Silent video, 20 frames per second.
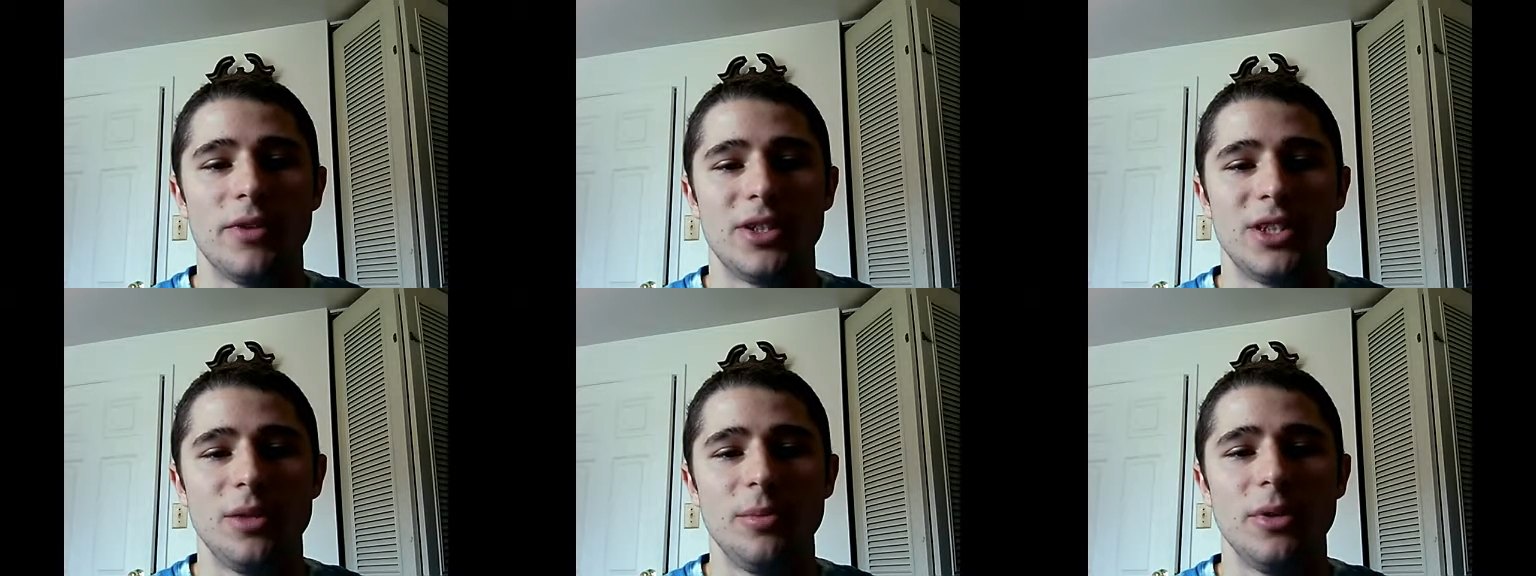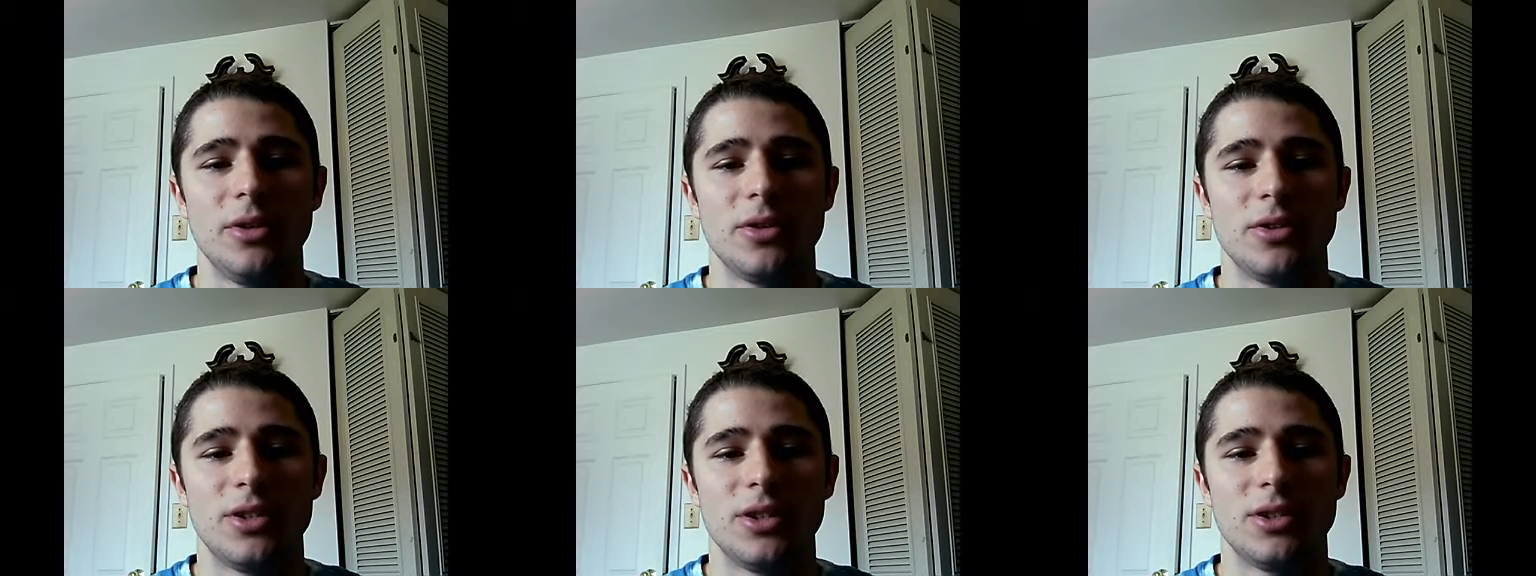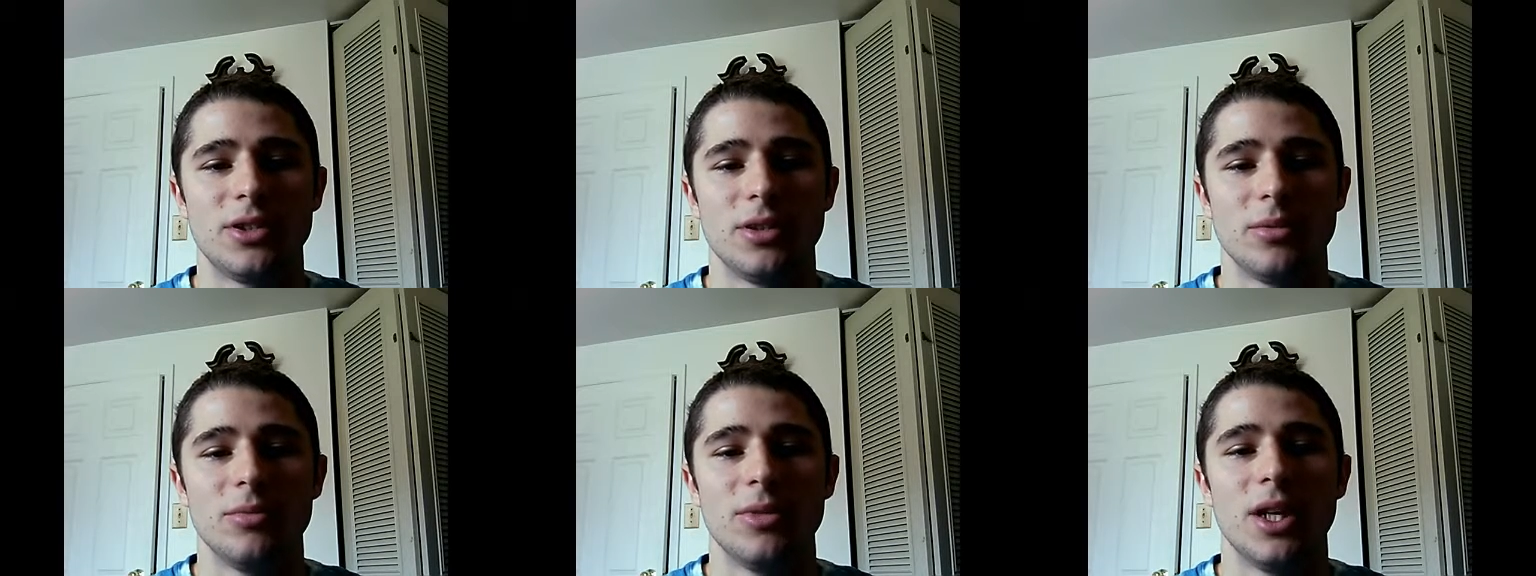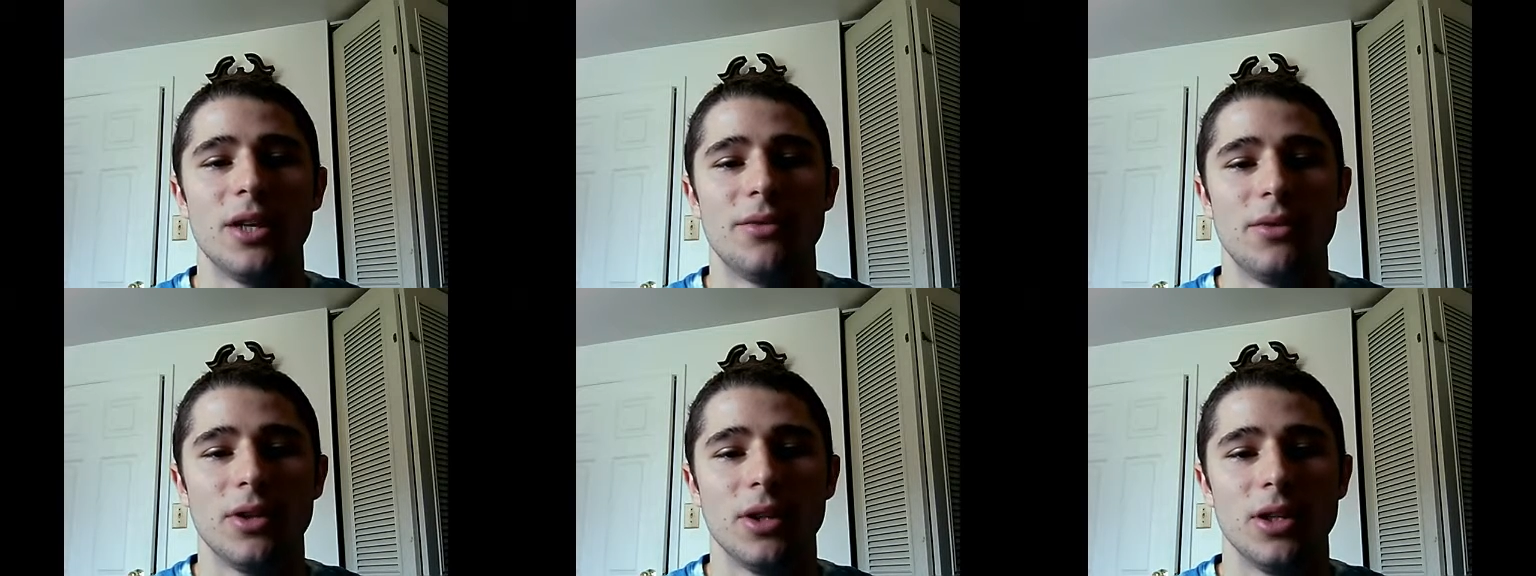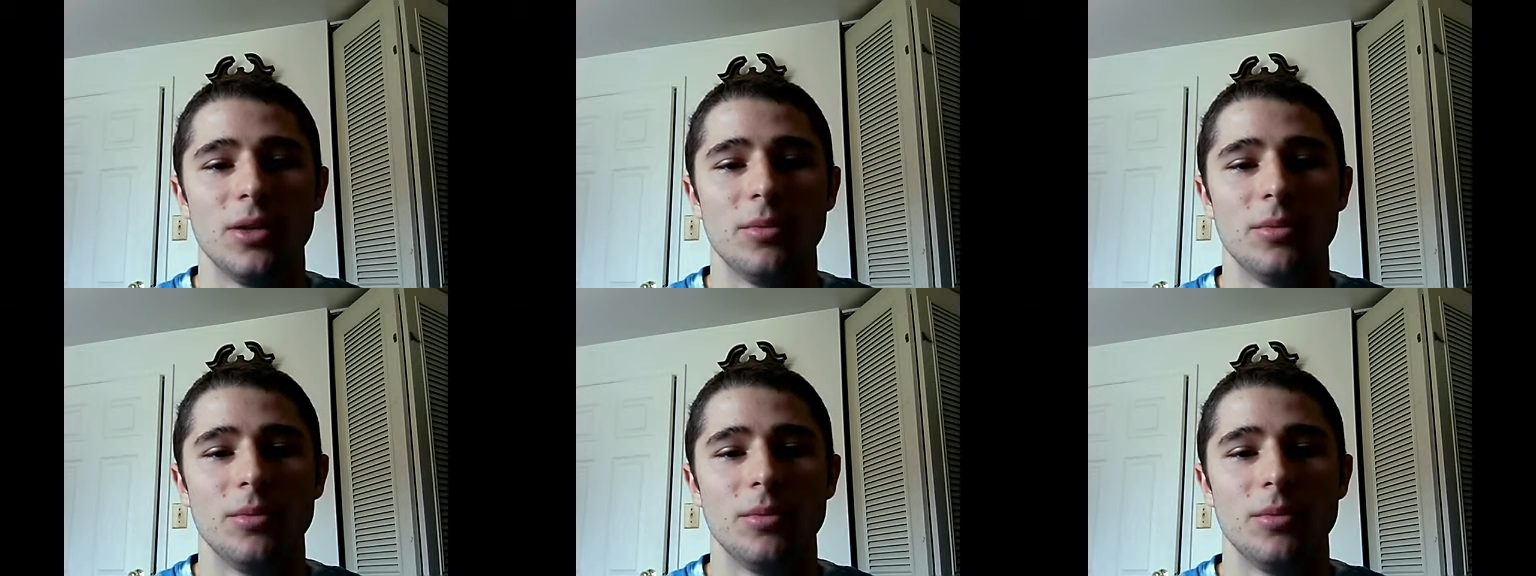vestibular system
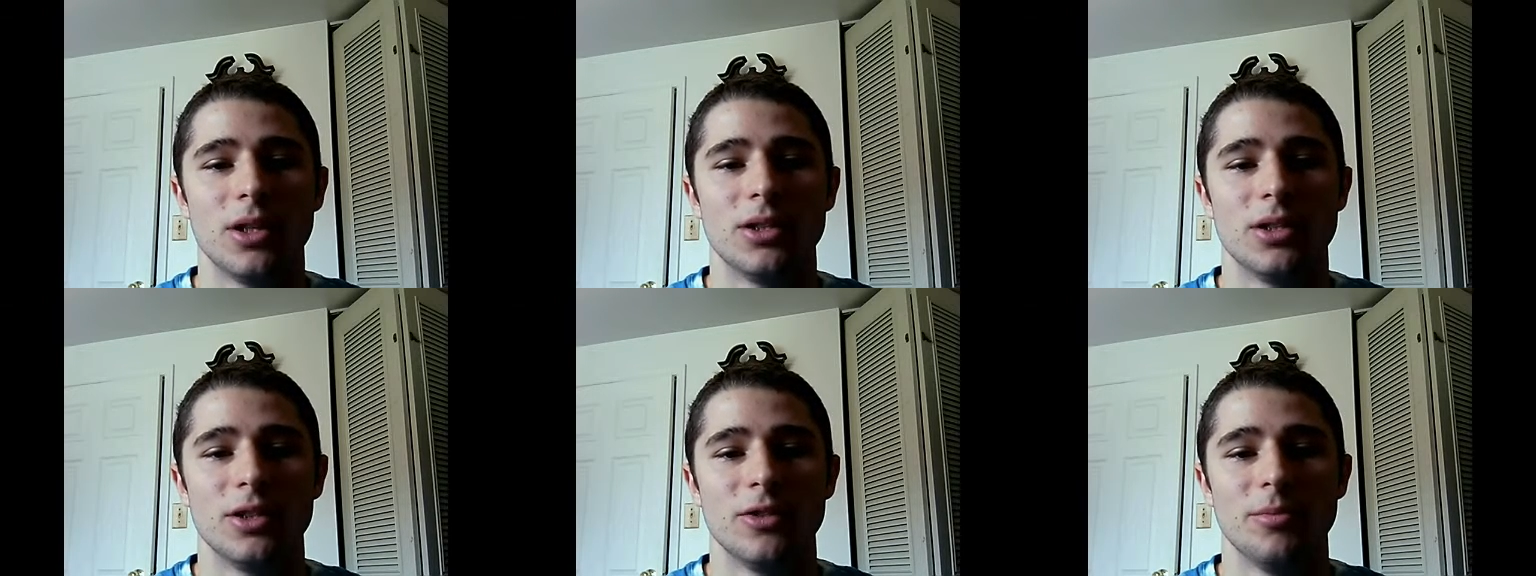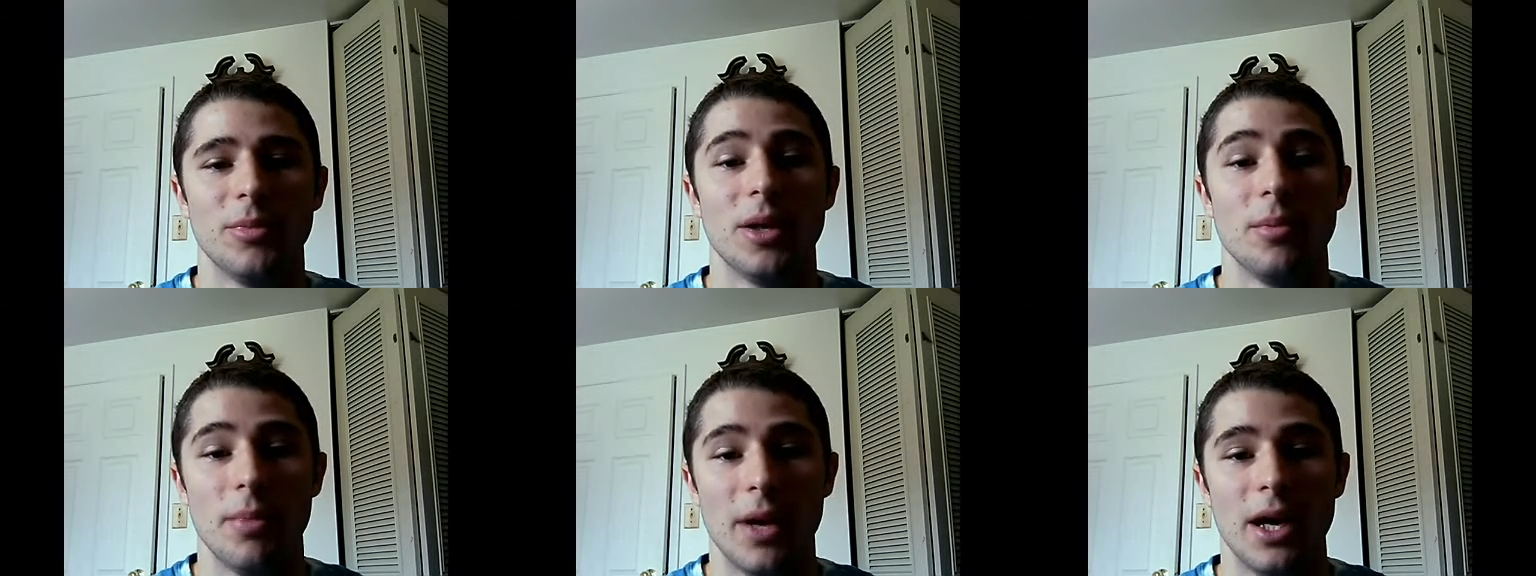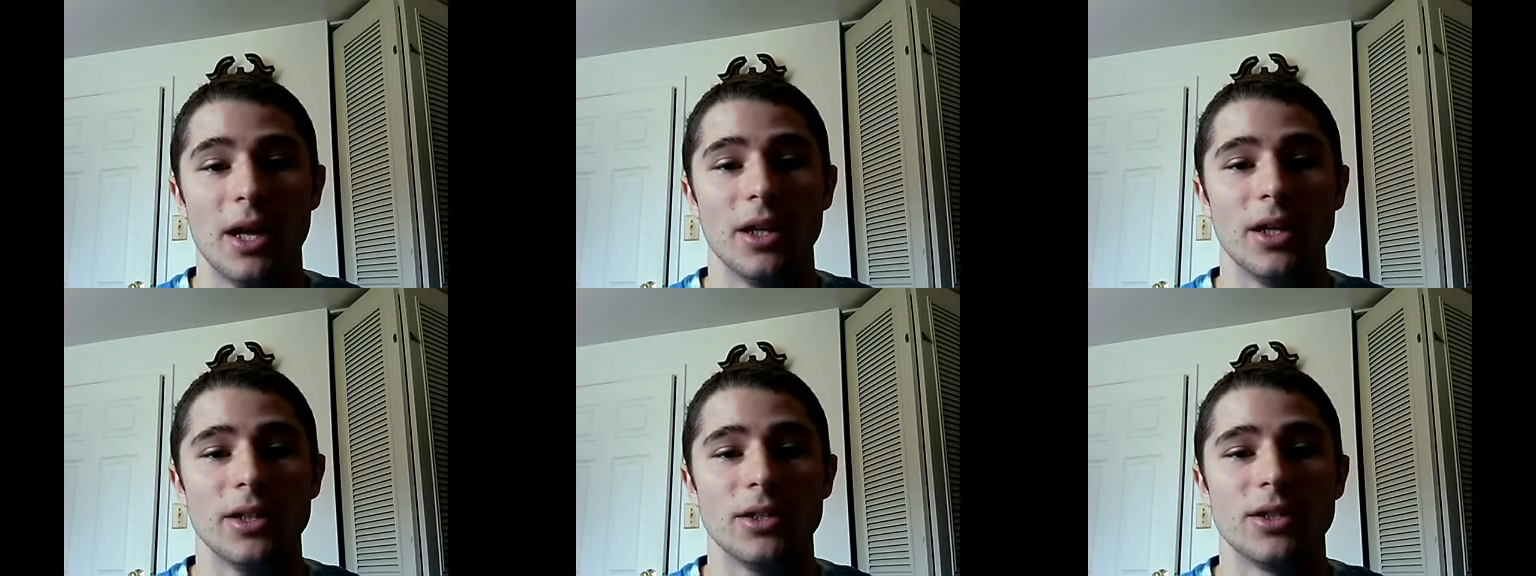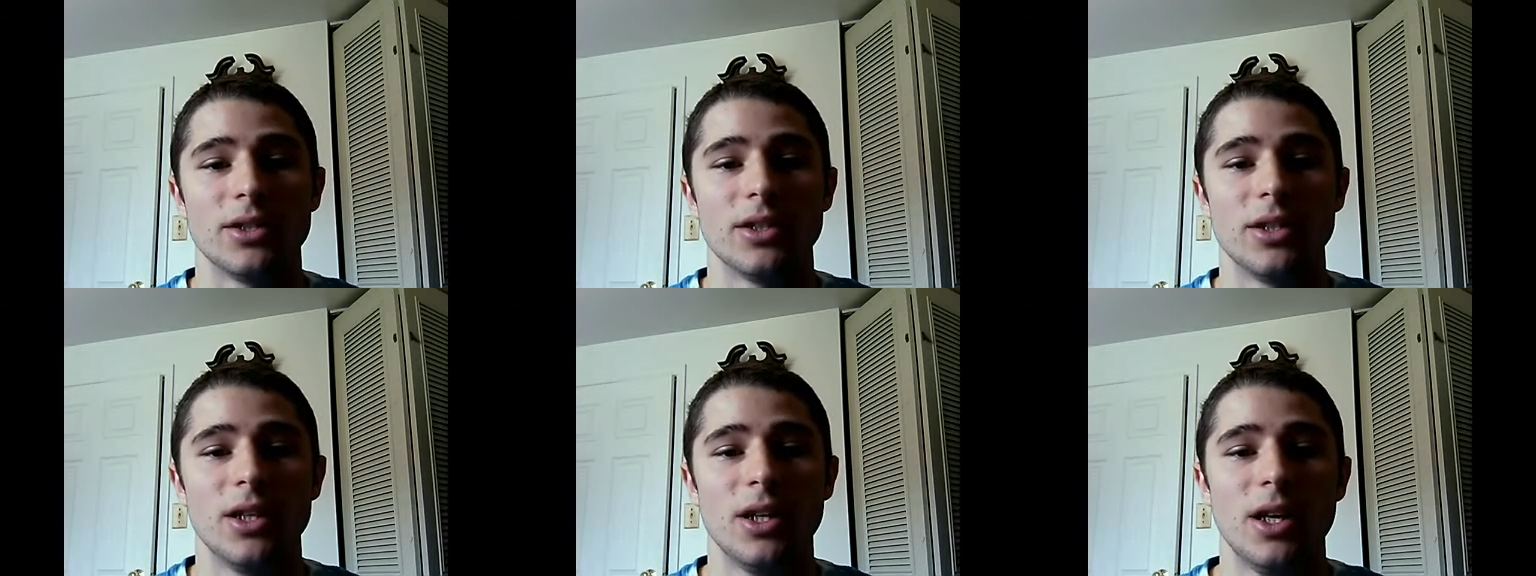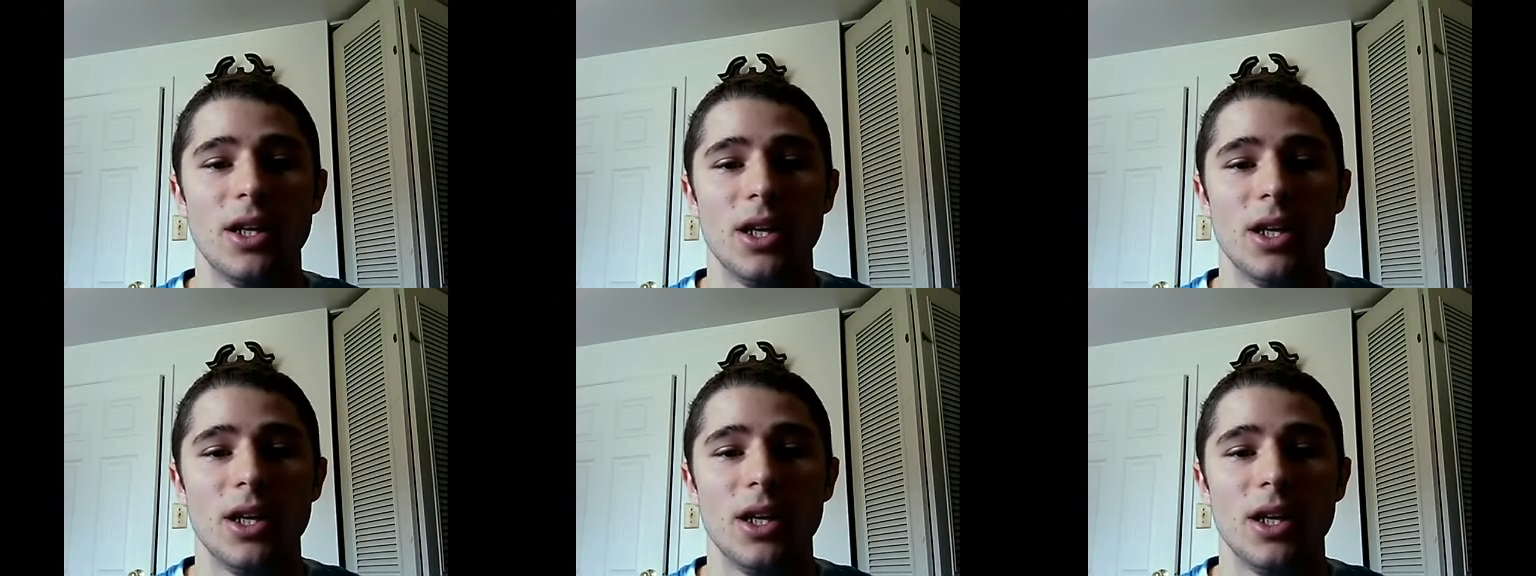definitely because of my balance.